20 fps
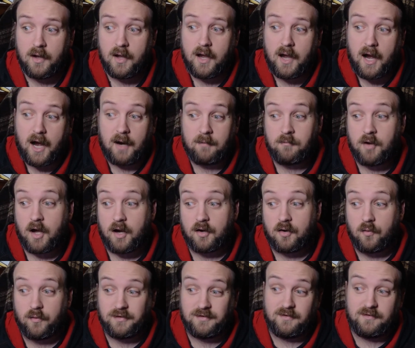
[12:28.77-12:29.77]
I'm not
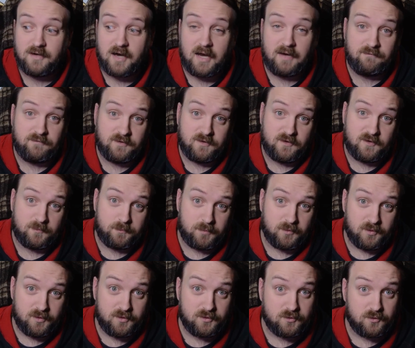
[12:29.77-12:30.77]
going to dive in the
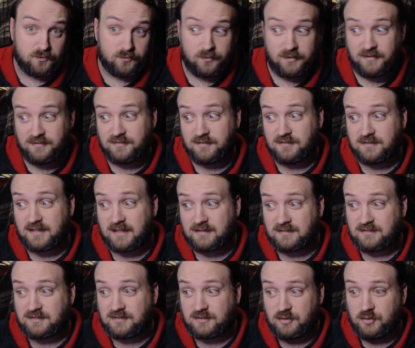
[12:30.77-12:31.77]
political reasons as
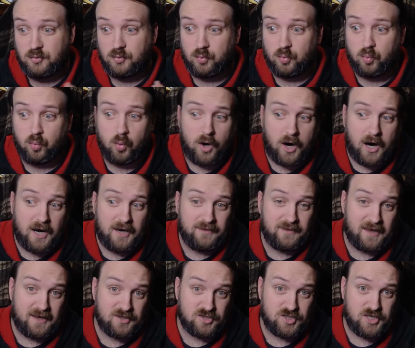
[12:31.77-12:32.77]
to why
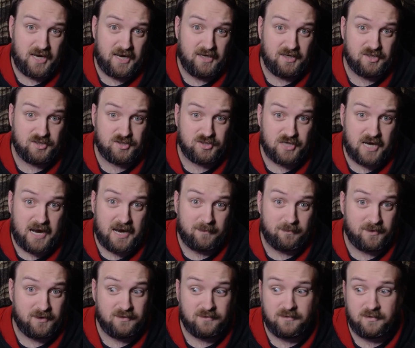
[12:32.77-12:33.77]
that change
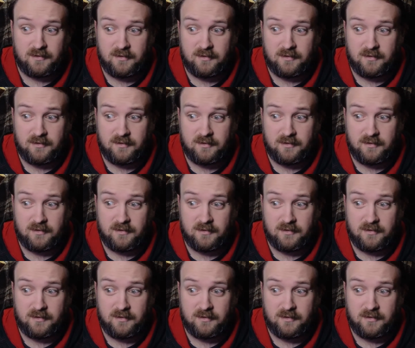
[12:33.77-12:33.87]
happened,